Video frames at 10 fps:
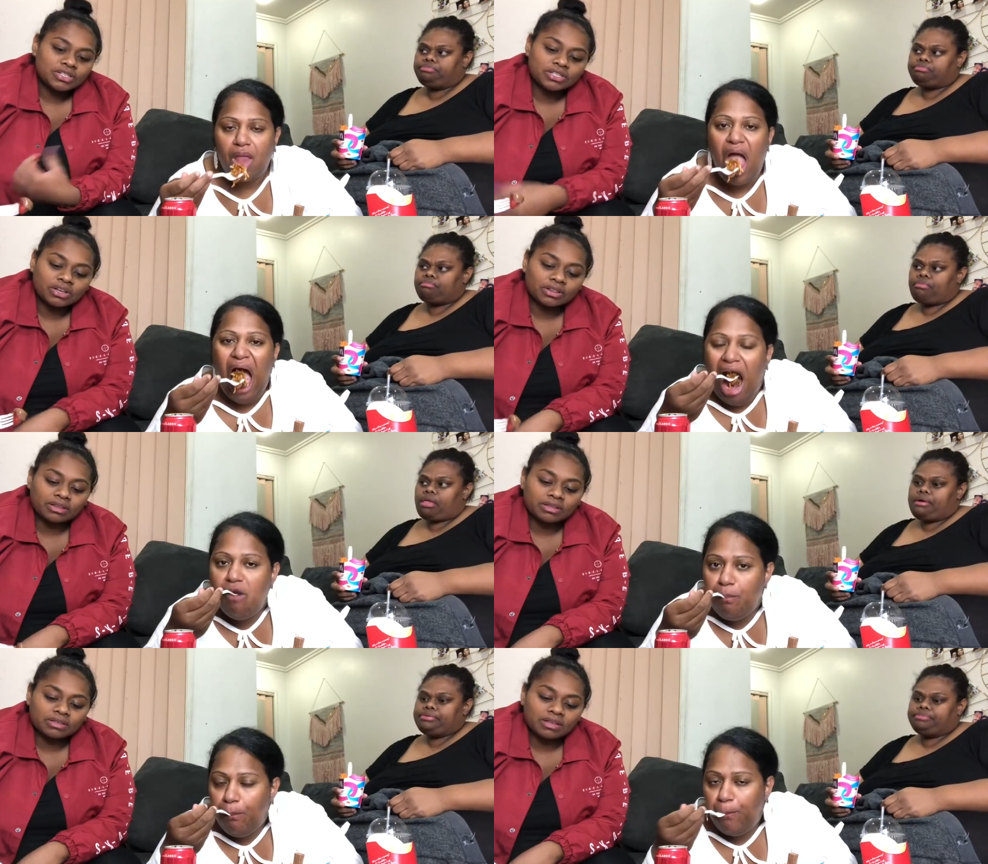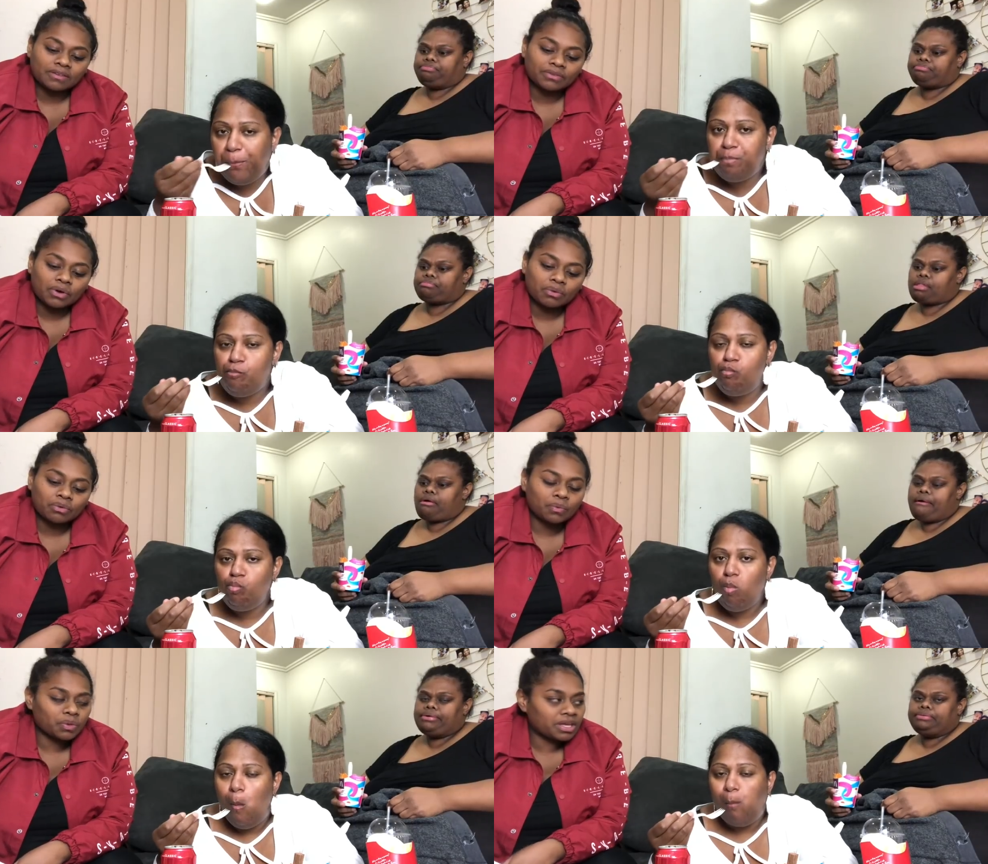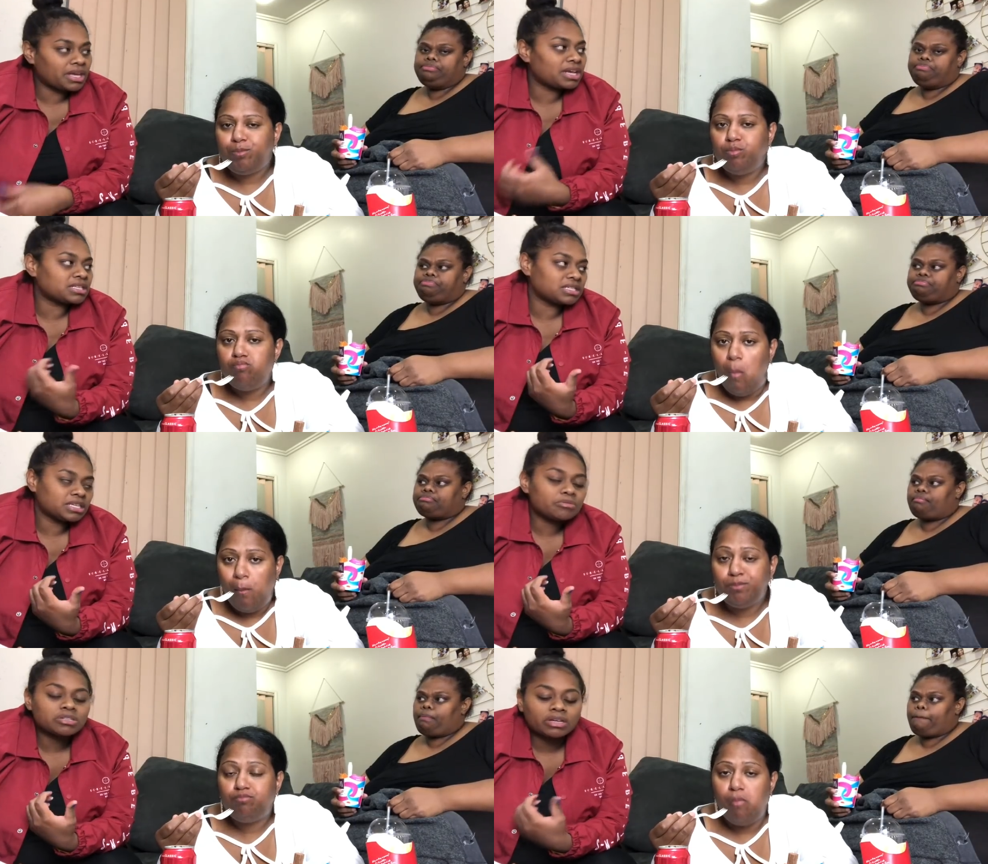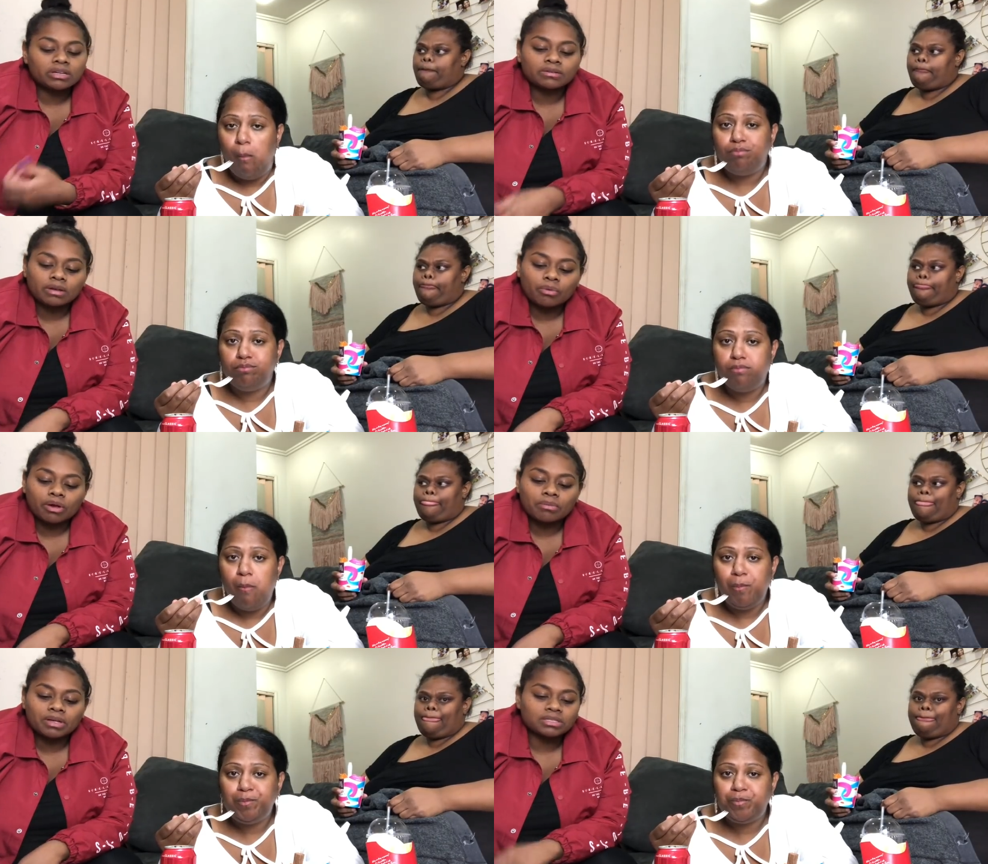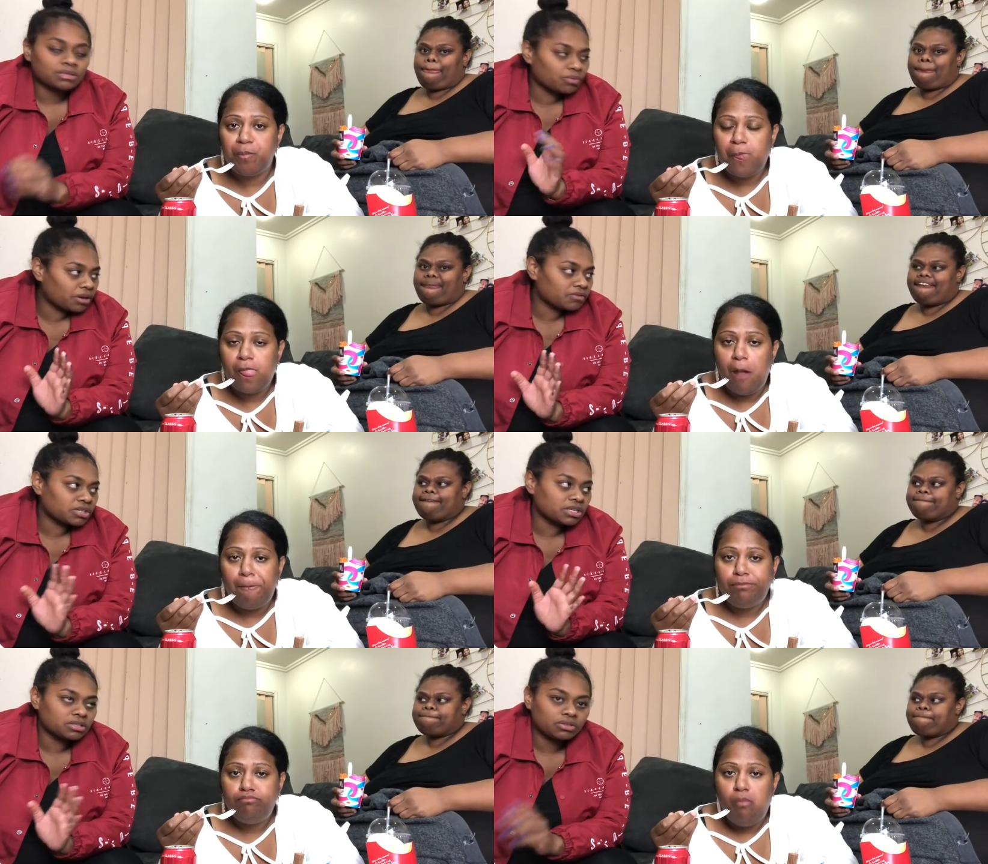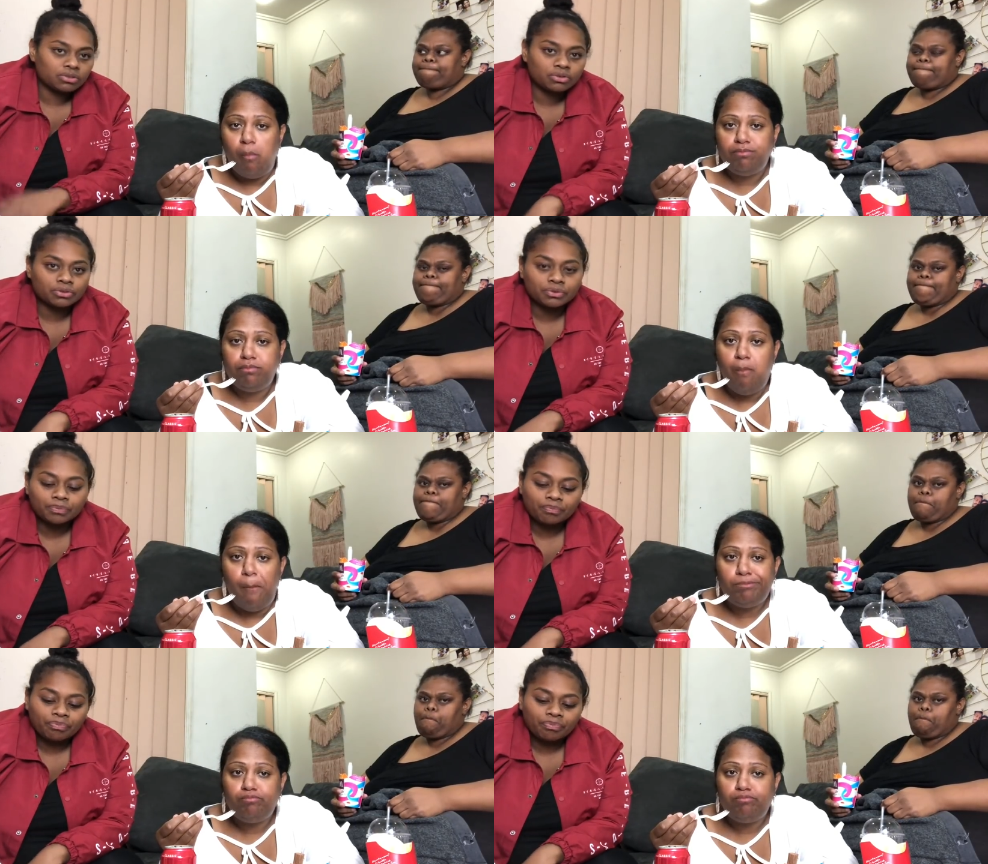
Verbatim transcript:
Speaker 1: she's got stuff going on with the kids and Timmy's got appointments and whatever she has to do.